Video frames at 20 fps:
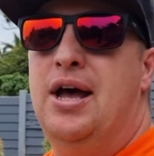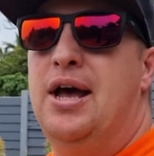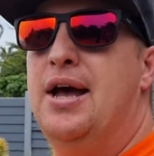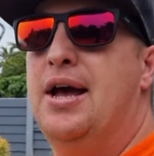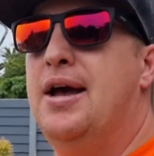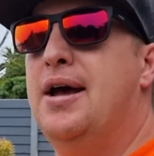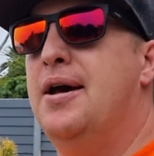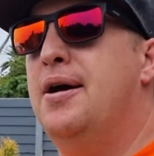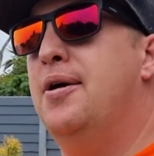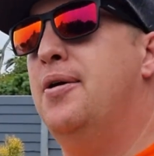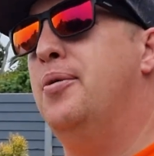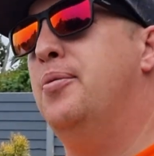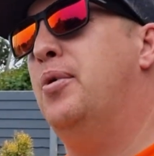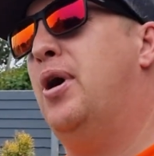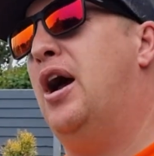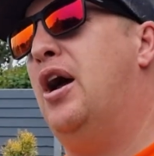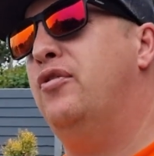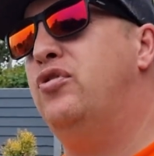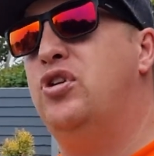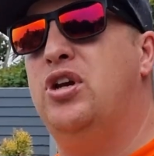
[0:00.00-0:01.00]

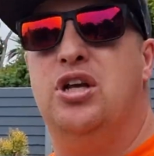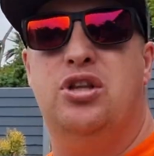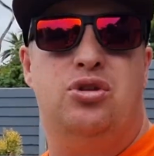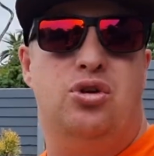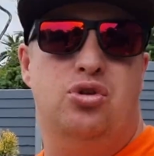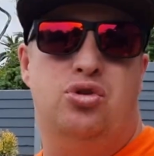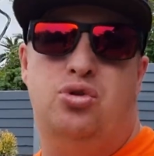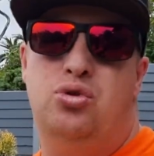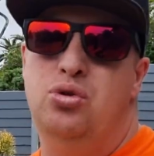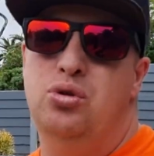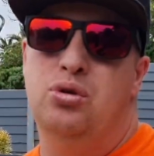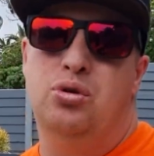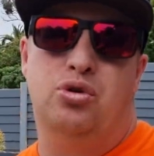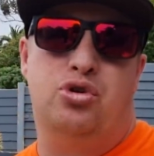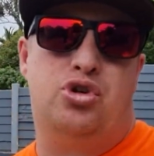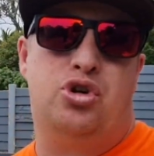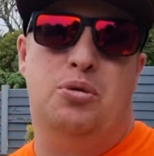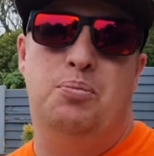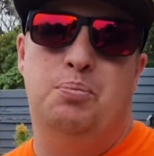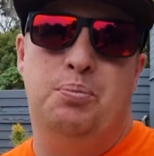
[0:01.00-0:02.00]
I have to get those two little
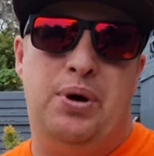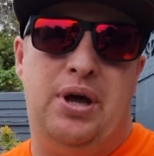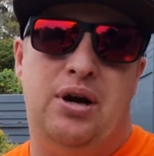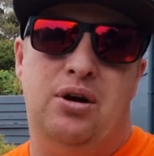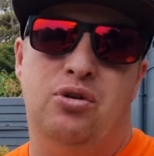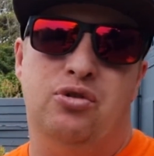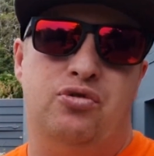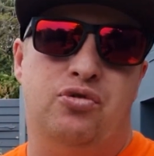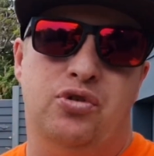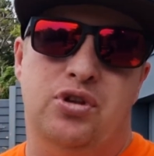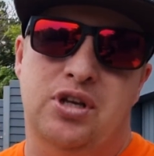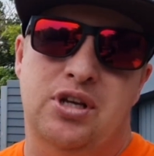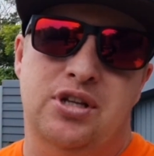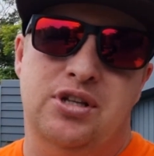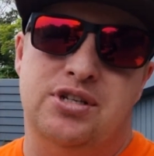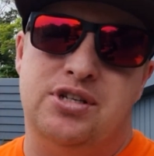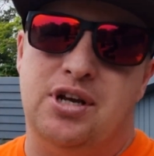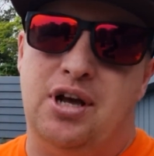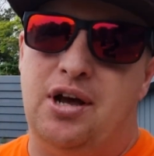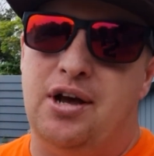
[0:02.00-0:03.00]
trim panels for the
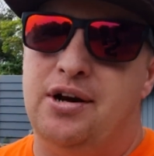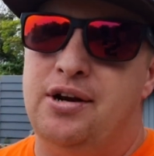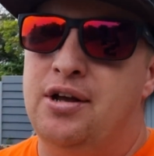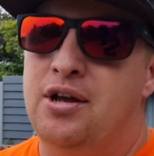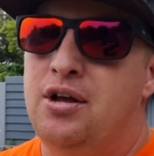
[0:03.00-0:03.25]
inside.